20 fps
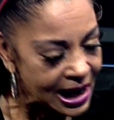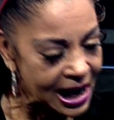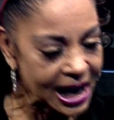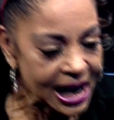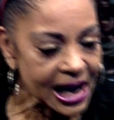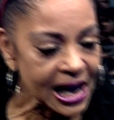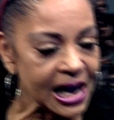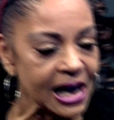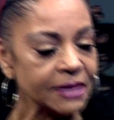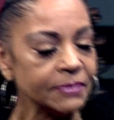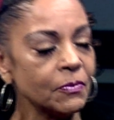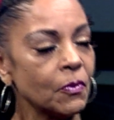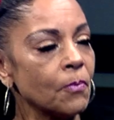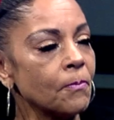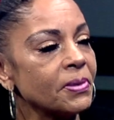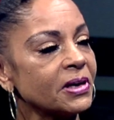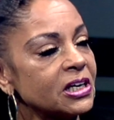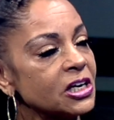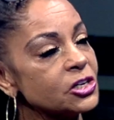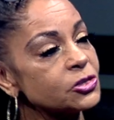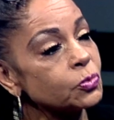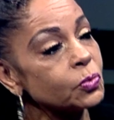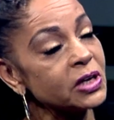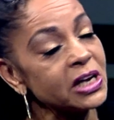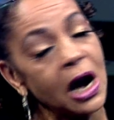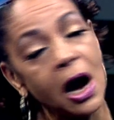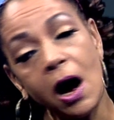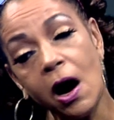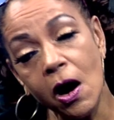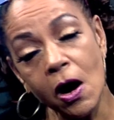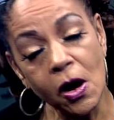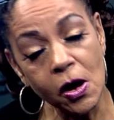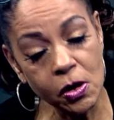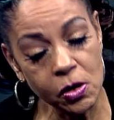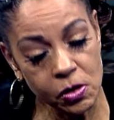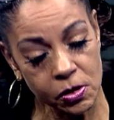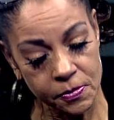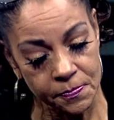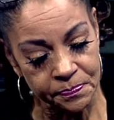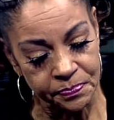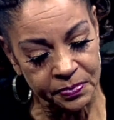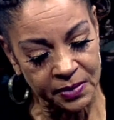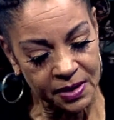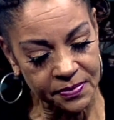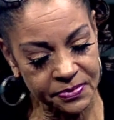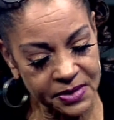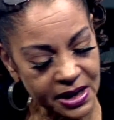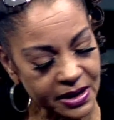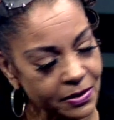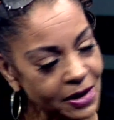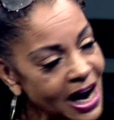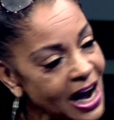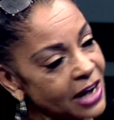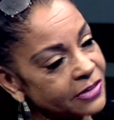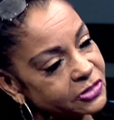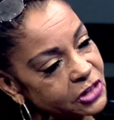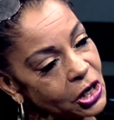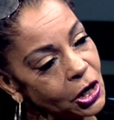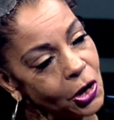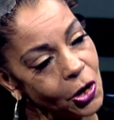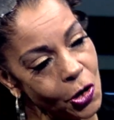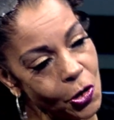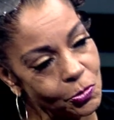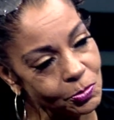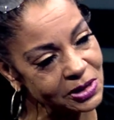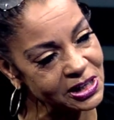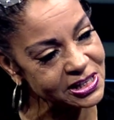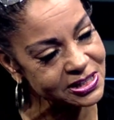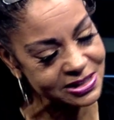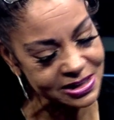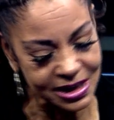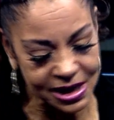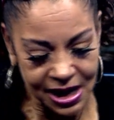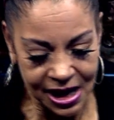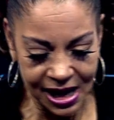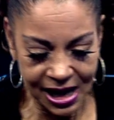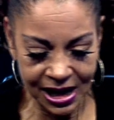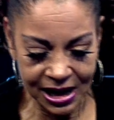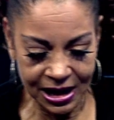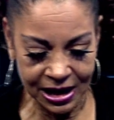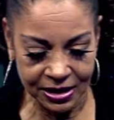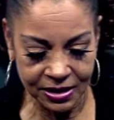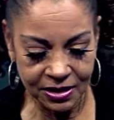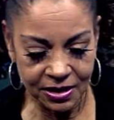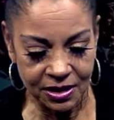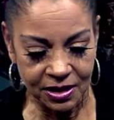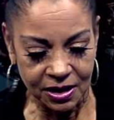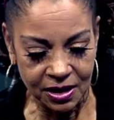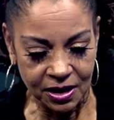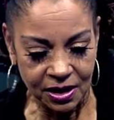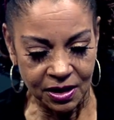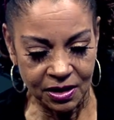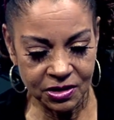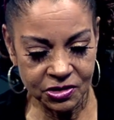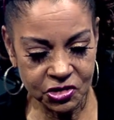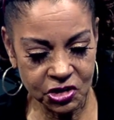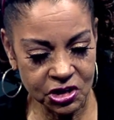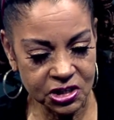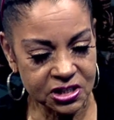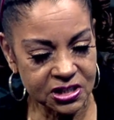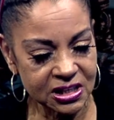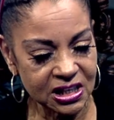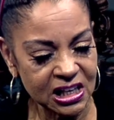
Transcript: And because we all that are out there homeless and just